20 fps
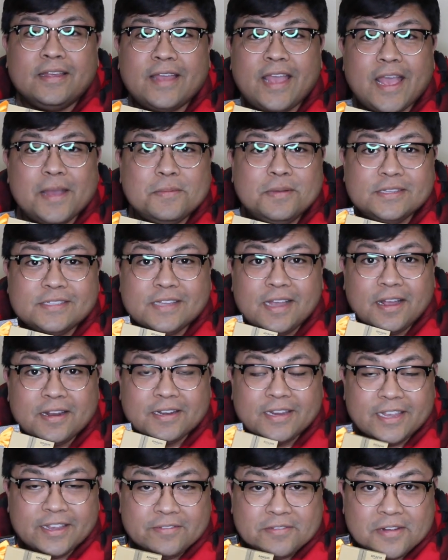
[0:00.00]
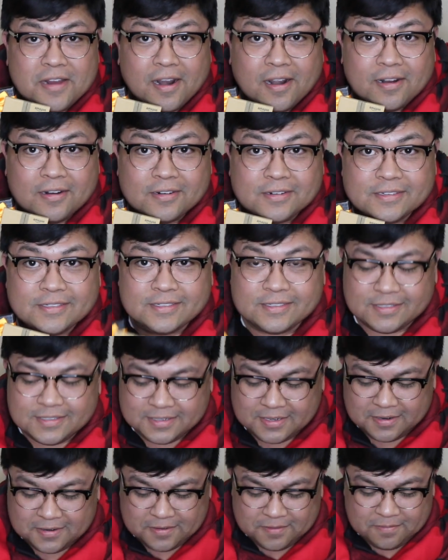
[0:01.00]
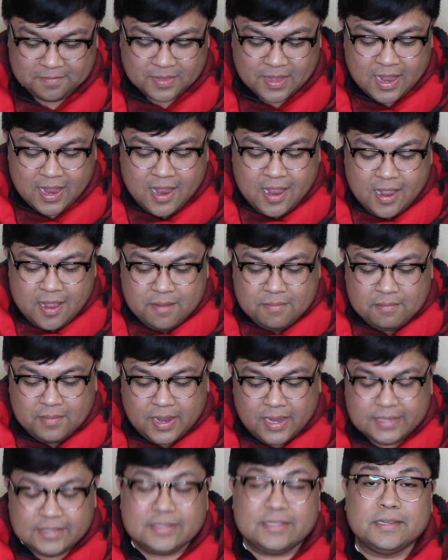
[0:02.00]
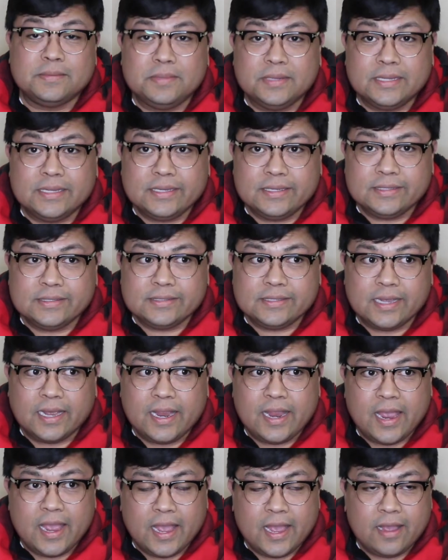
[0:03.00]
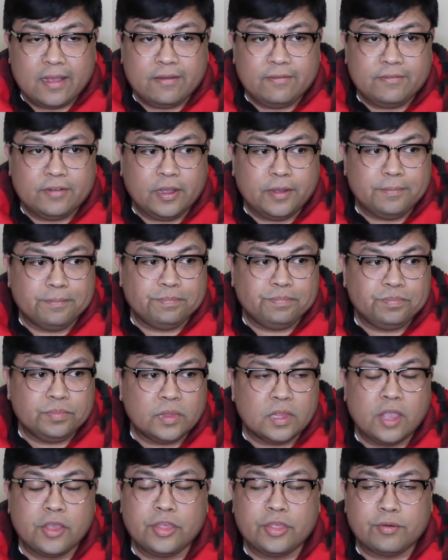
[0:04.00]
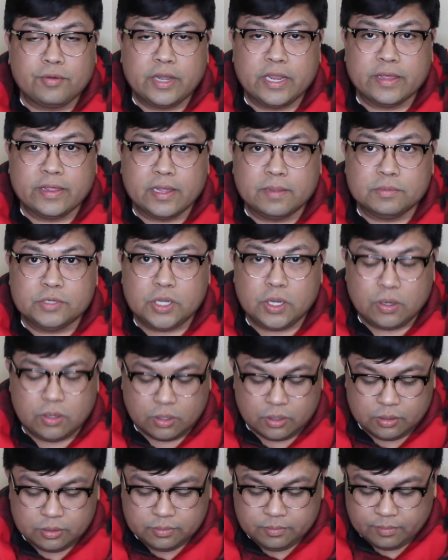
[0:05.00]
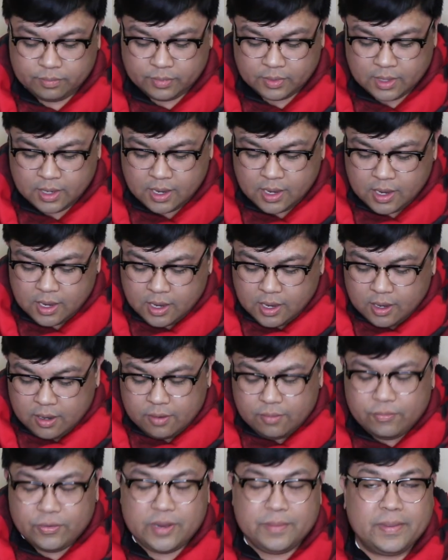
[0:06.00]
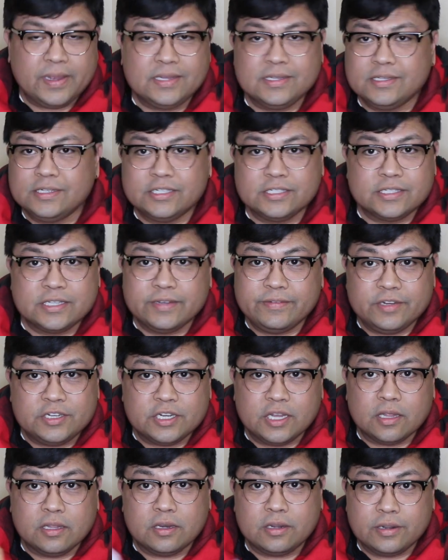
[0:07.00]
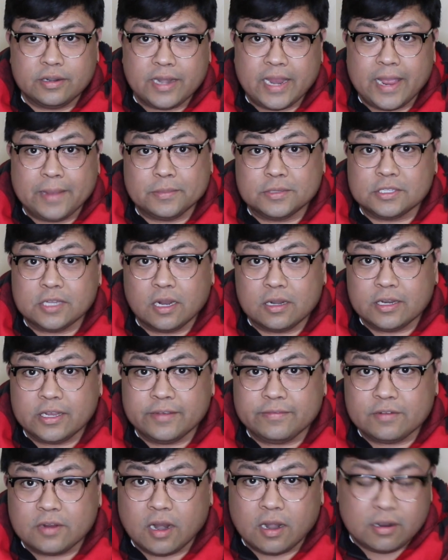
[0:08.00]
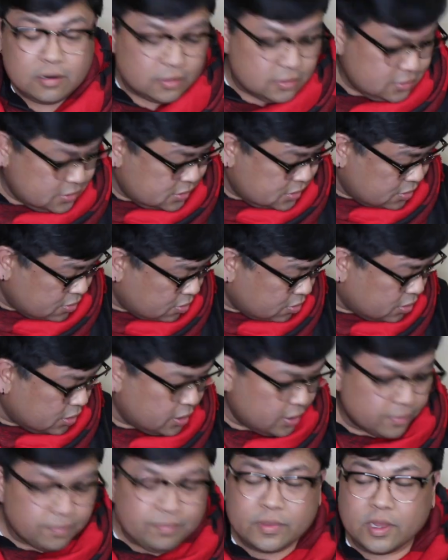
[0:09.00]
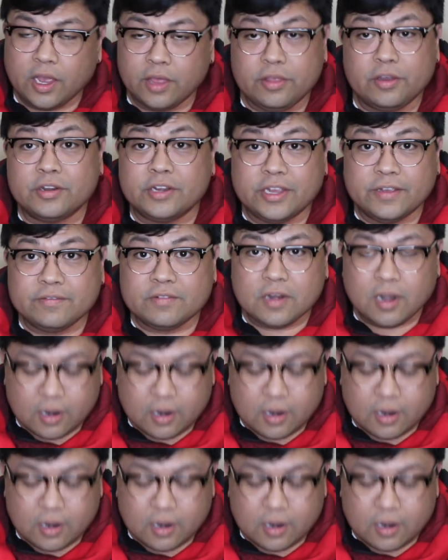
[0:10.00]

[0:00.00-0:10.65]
Amazon gift cards. And so my siblings, I have 3 of them total. We basically just give each other Amazon gift cards or other gift